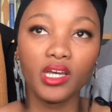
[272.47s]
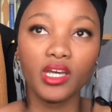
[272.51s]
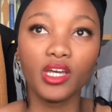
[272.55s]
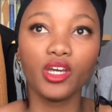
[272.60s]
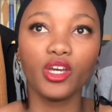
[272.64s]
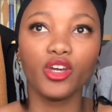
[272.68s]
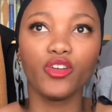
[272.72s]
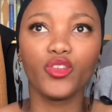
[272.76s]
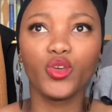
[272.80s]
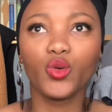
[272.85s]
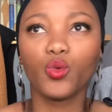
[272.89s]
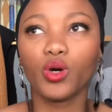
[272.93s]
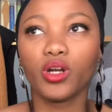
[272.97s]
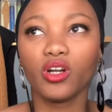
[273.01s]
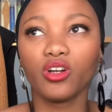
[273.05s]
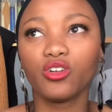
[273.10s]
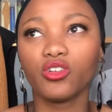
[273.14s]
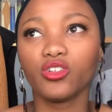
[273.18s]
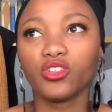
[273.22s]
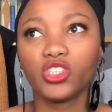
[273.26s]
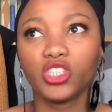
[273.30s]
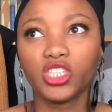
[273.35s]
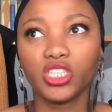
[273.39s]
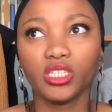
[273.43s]
If you want to go
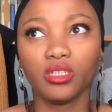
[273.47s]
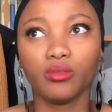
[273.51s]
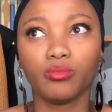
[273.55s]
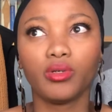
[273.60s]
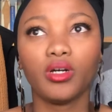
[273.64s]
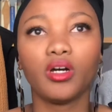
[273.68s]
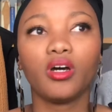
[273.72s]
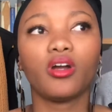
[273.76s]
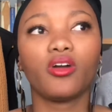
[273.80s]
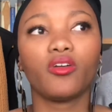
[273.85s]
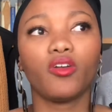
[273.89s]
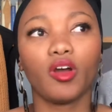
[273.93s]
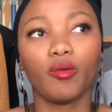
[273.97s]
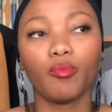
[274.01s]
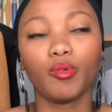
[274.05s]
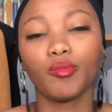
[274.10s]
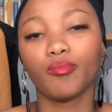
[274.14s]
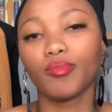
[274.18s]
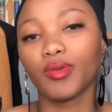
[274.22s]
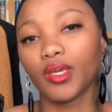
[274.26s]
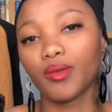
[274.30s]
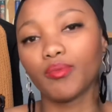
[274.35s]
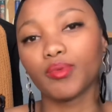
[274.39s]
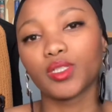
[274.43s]
cheap, wrapping
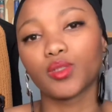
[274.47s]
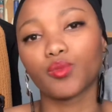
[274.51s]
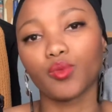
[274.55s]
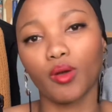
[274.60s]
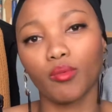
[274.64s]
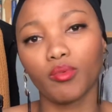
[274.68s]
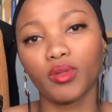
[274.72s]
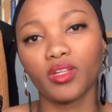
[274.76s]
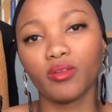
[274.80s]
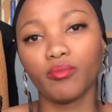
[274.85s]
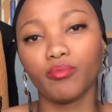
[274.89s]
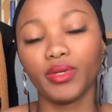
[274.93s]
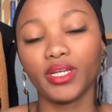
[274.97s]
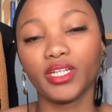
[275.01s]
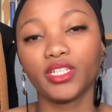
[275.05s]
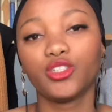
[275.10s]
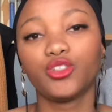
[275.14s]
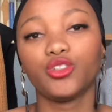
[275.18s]
paper is probably the best.